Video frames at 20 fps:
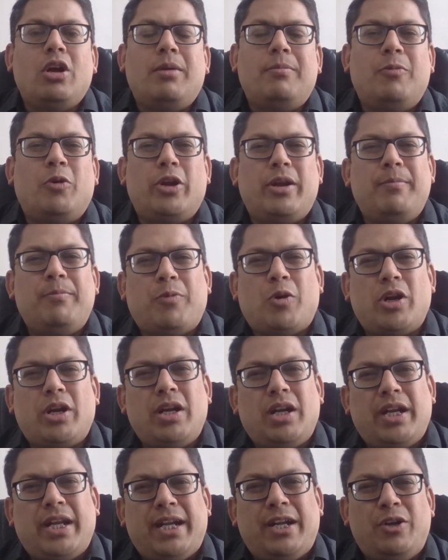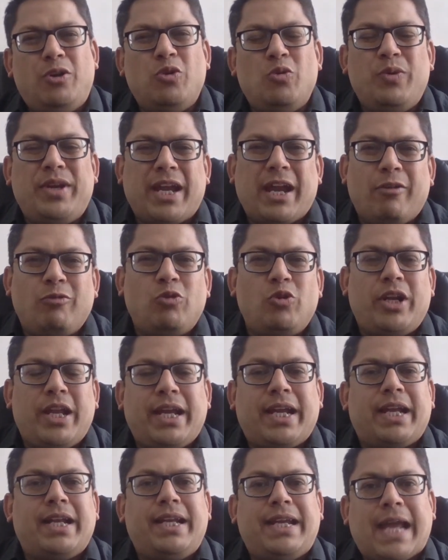More importantly, do we have to
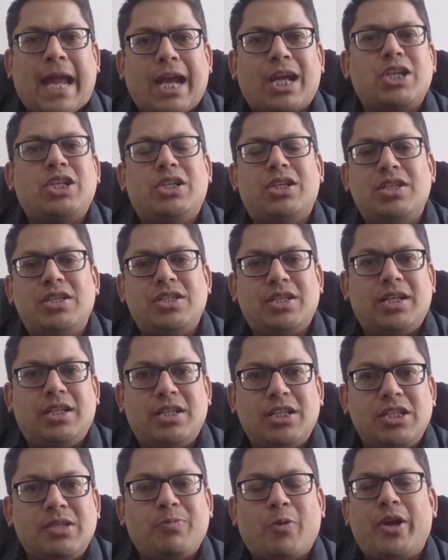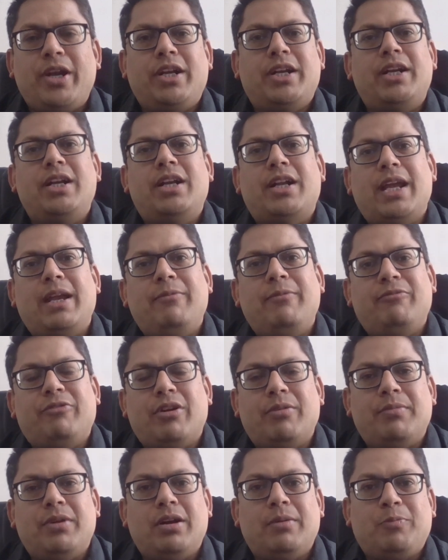take any actions at this point in time
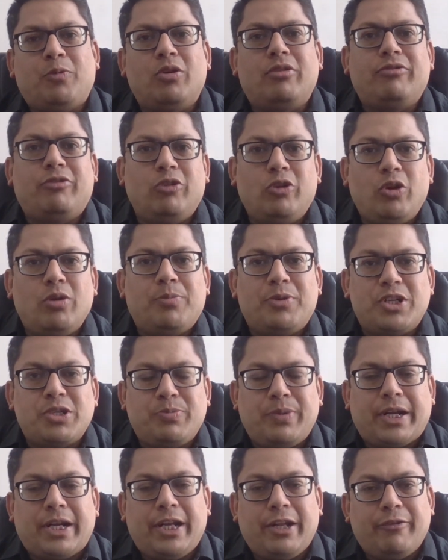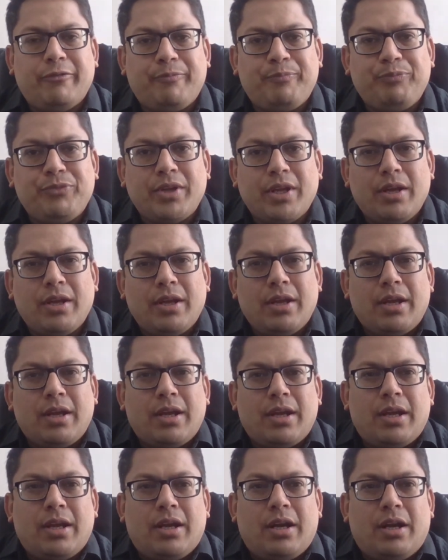from a portfolio perspective?
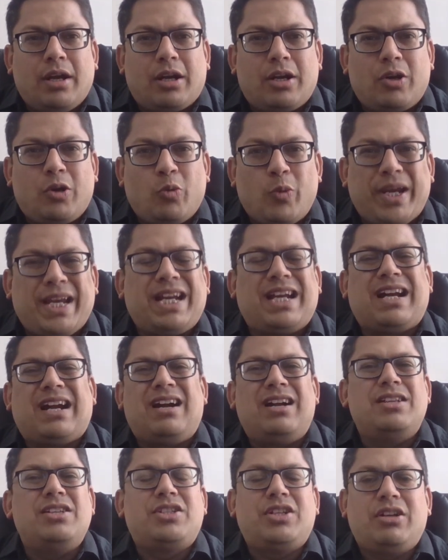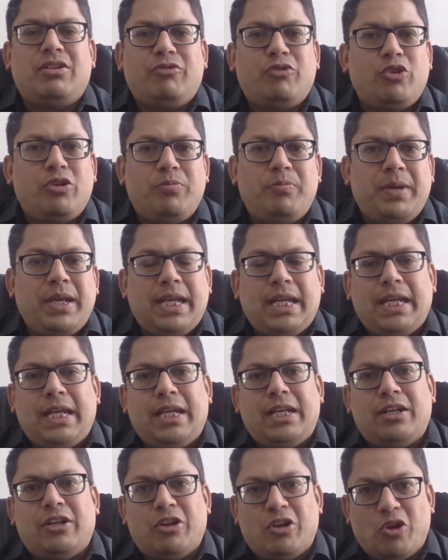A quick answer would
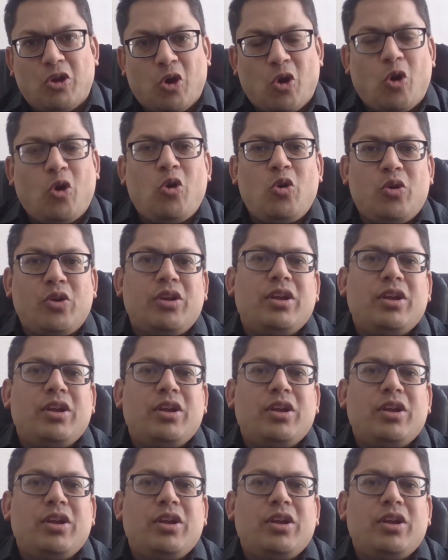be no.